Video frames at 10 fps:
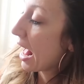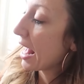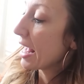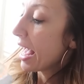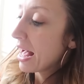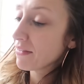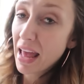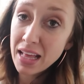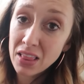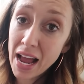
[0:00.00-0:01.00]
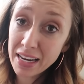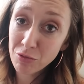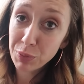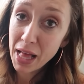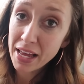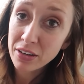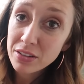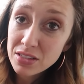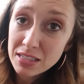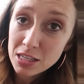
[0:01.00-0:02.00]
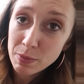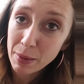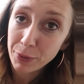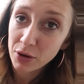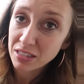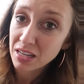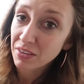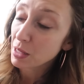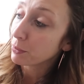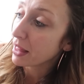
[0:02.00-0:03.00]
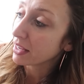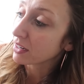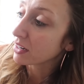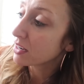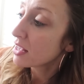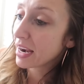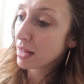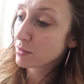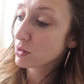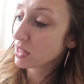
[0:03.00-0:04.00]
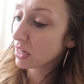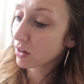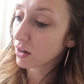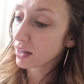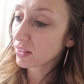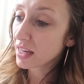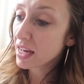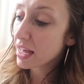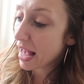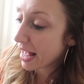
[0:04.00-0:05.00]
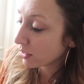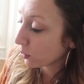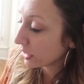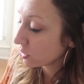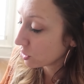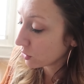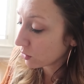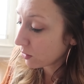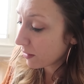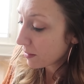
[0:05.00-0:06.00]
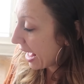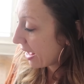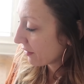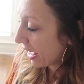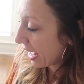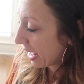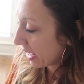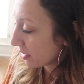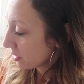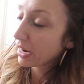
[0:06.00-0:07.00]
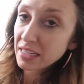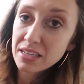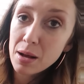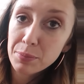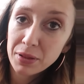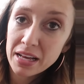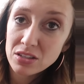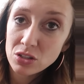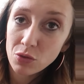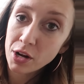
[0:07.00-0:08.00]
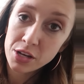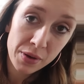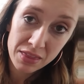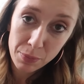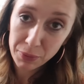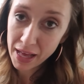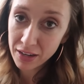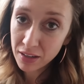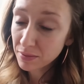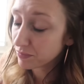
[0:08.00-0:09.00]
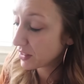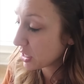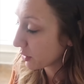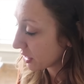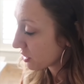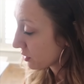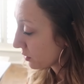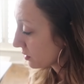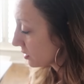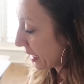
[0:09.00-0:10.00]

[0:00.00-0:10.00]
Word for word: I have a line of planners. This is my productivity planner that I'm using currently. And we do have a brain dump list for you in the planner that you can use.